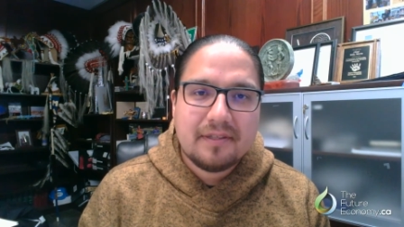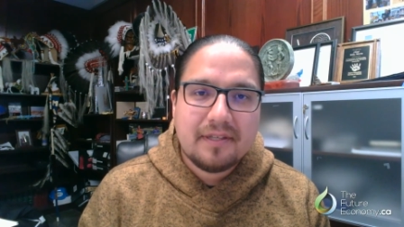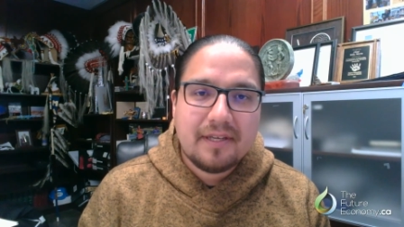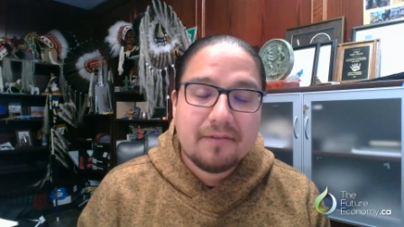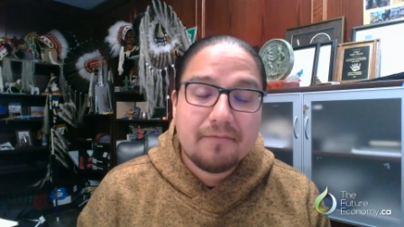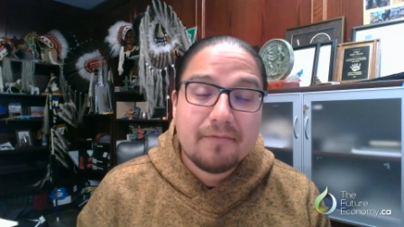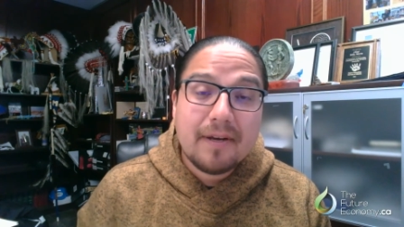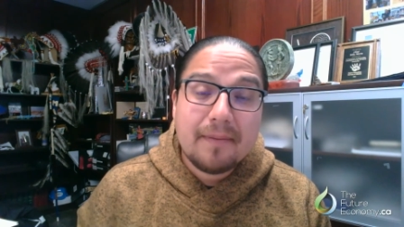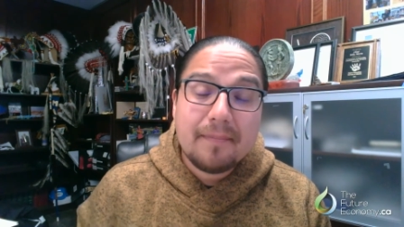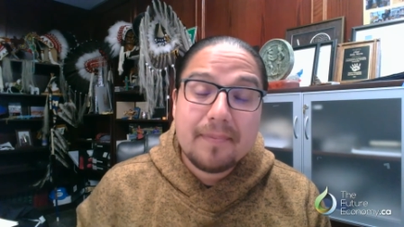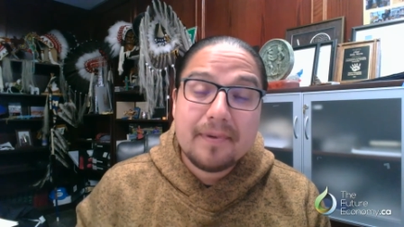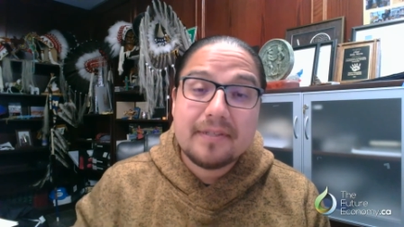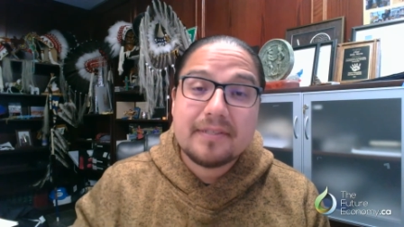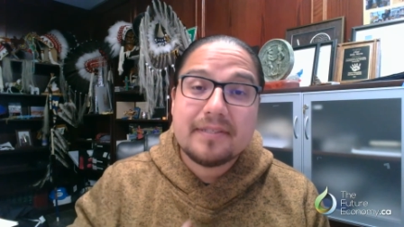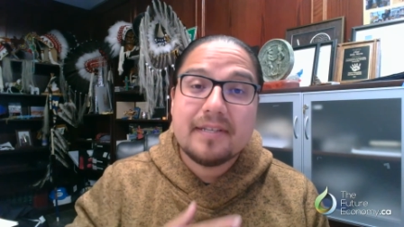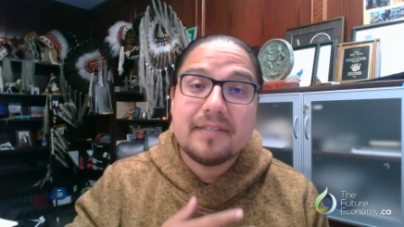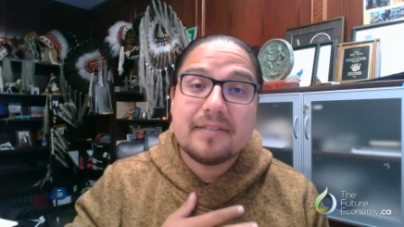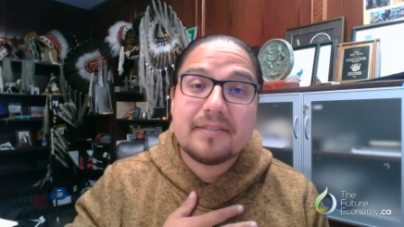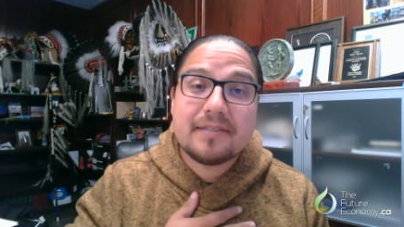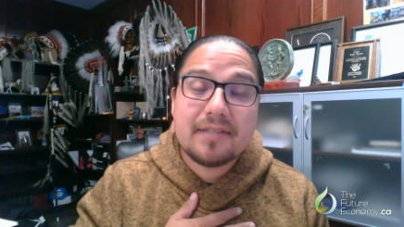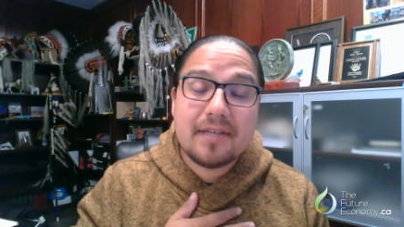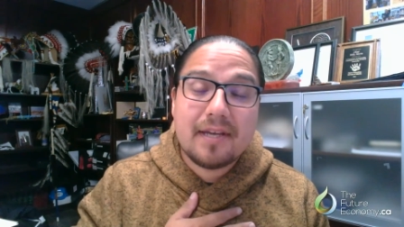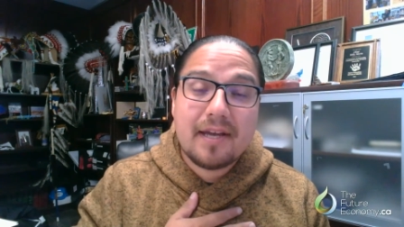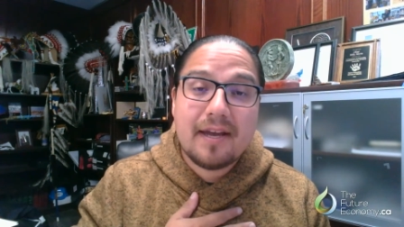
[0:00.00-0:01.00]
It
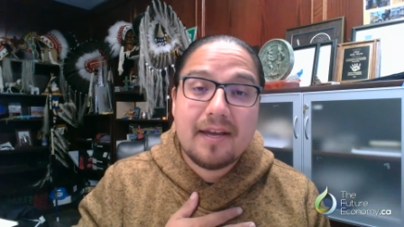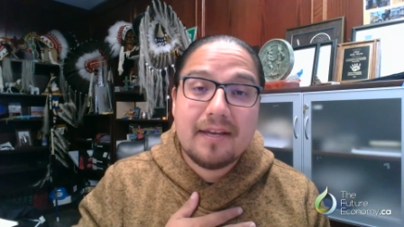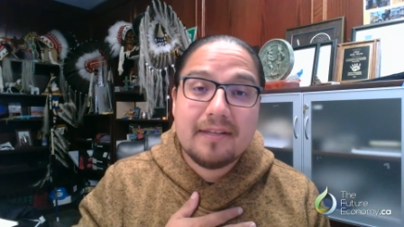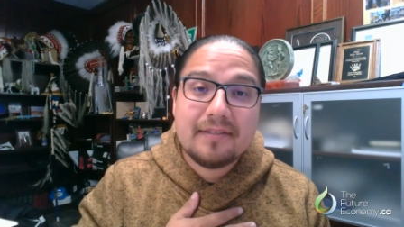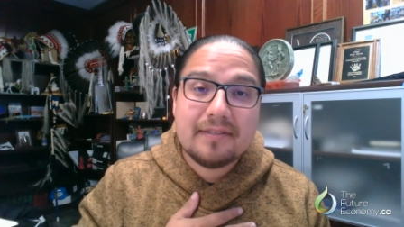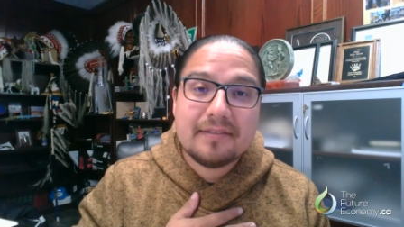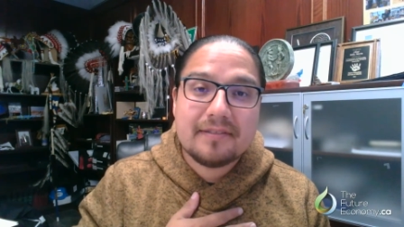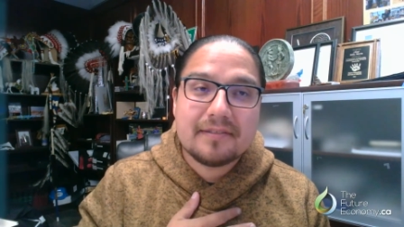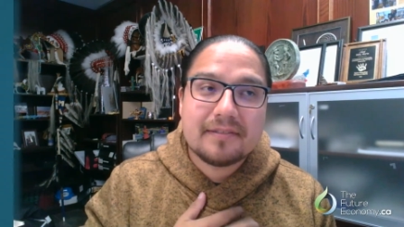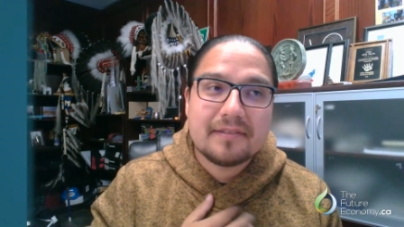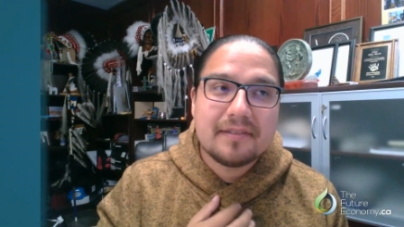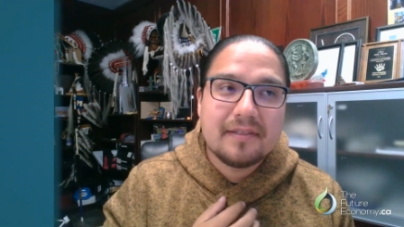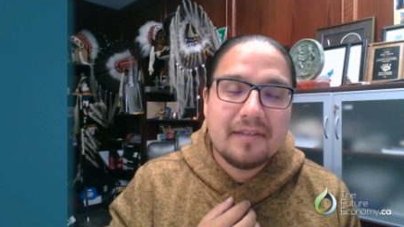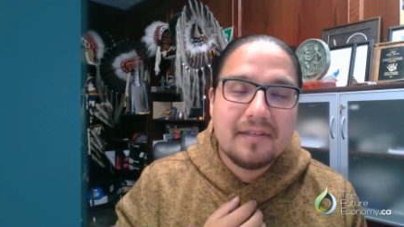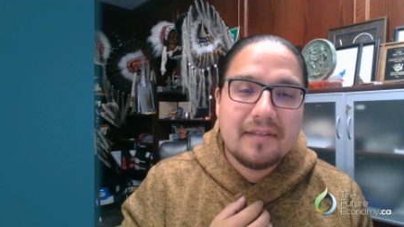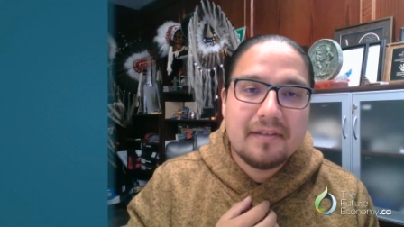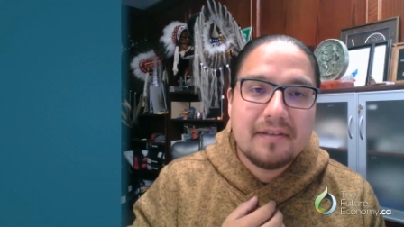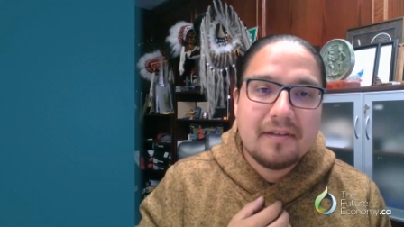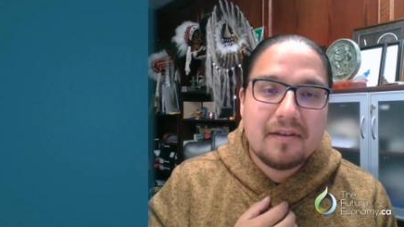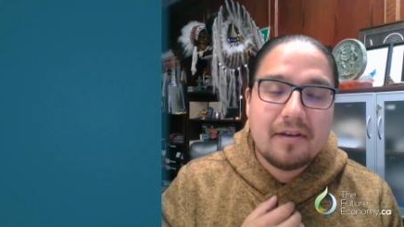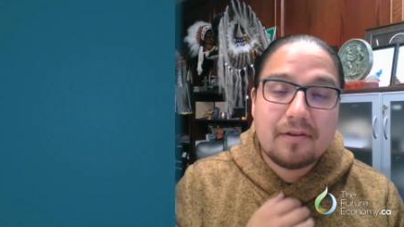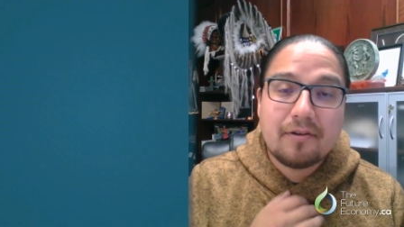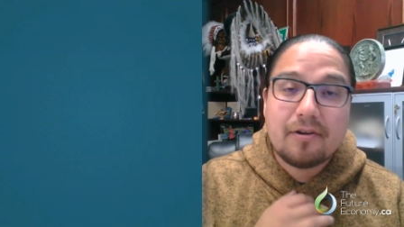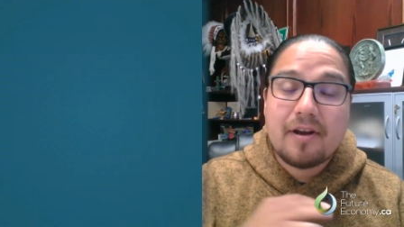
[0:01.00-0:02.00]
represents to us
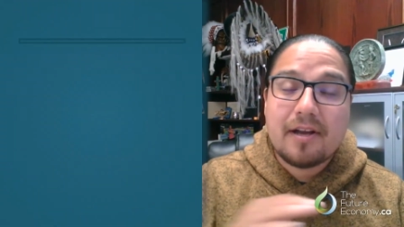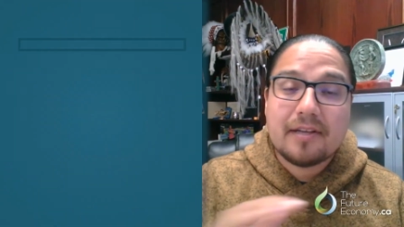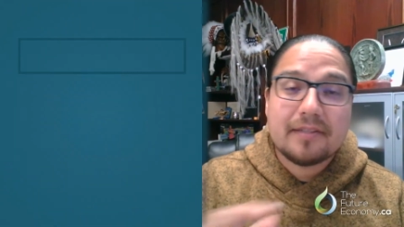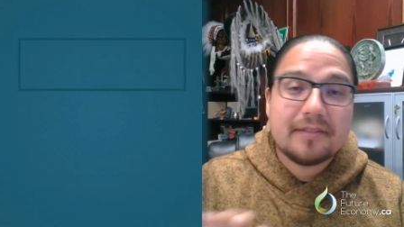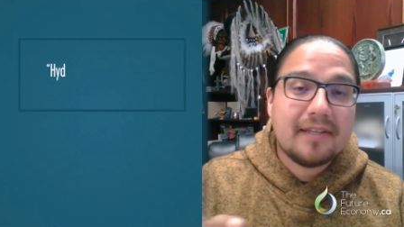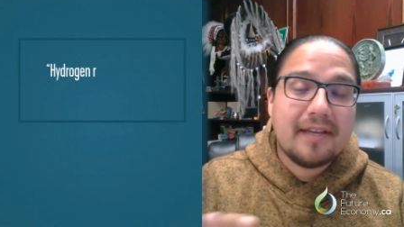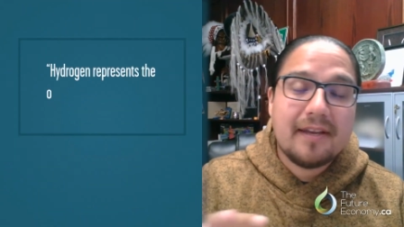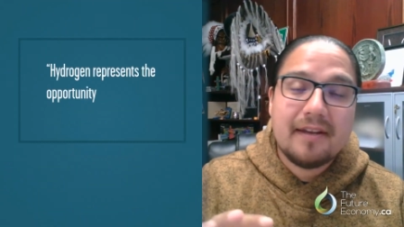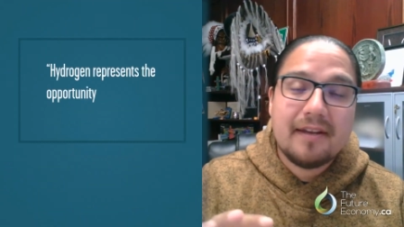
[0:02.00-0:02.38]
across